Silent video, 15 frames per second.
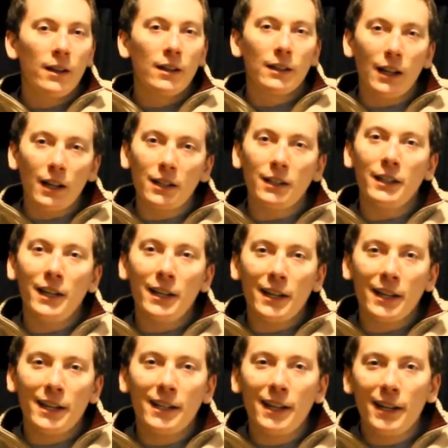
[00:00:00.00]
Luckily, in a
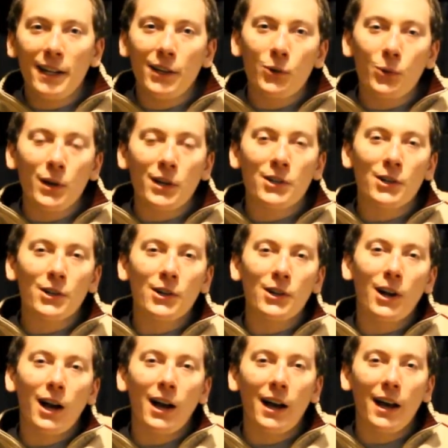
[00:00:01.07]
Canadian
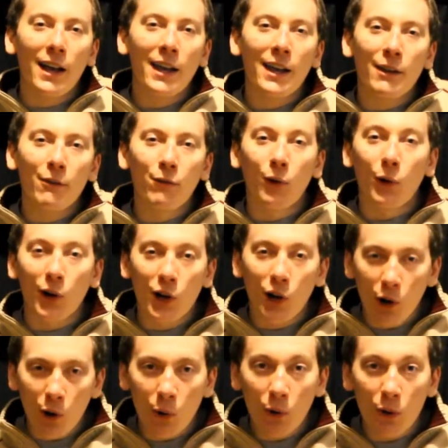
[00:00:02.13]
winter, I
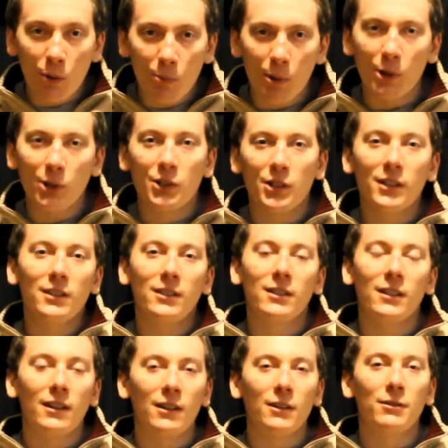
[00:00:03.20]
forego the purchase
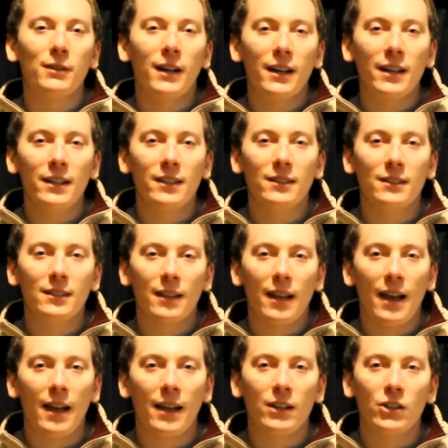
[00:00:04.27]
of ice
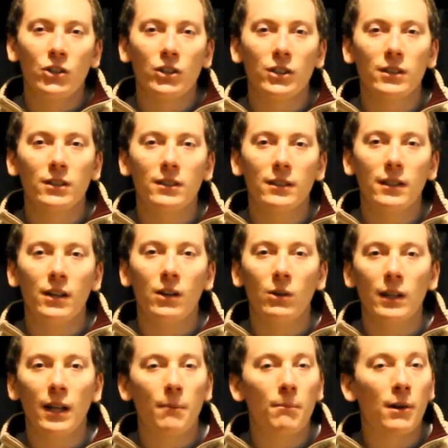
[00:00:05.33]
and just,
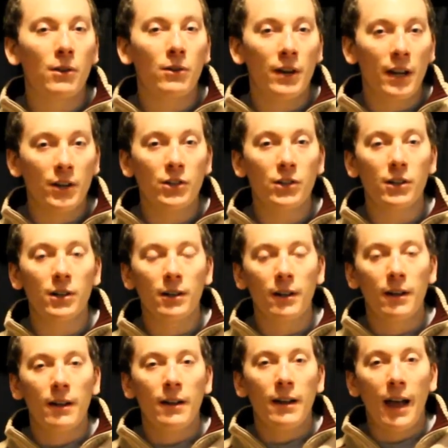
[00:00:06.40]
let Mother Nature
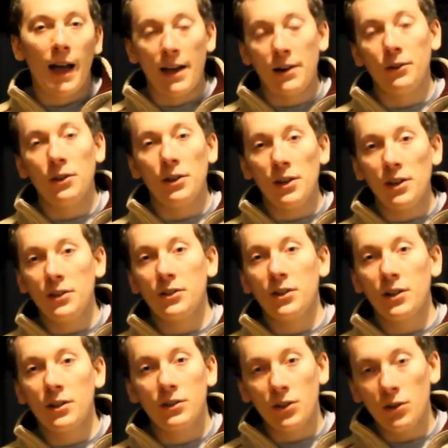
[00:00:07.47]
handle the yeast
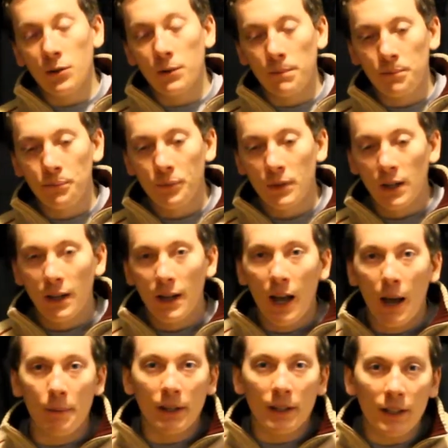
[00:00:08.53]
on its own.
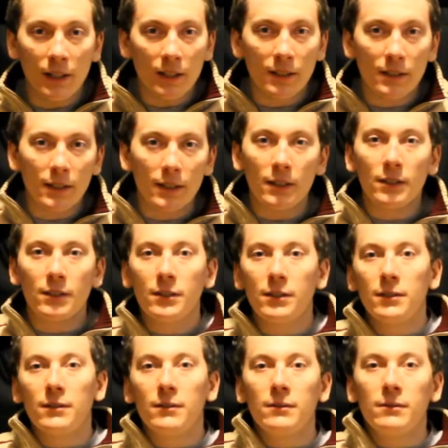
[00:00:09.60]
Yeast
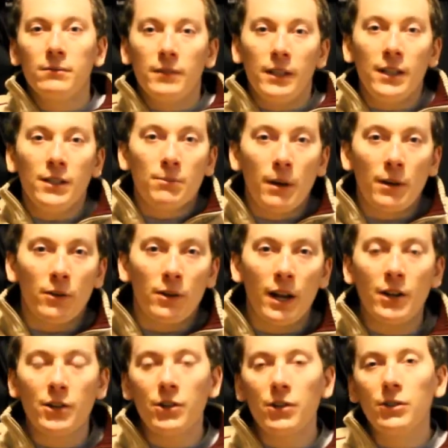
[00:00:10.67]
is Mother
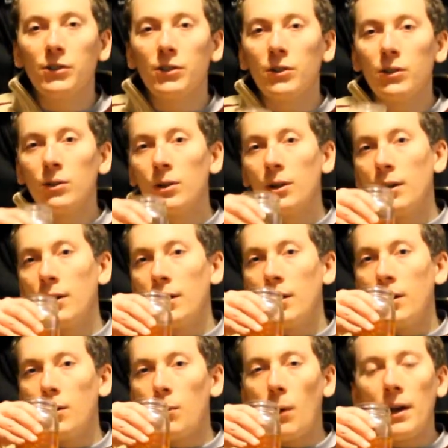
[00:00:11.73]
Nature, so
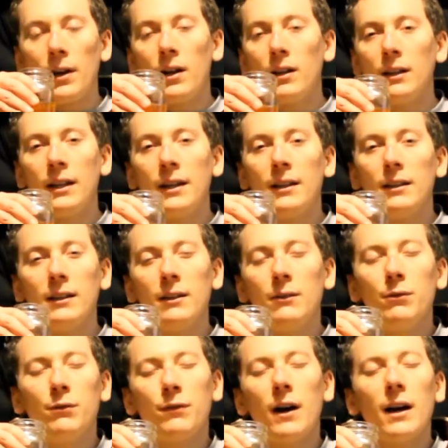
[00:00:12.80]
why not let it live
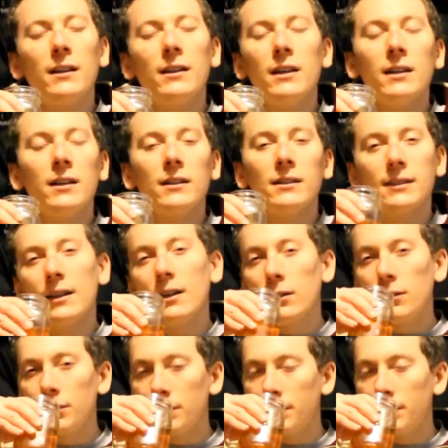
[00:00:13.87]
finely in itself?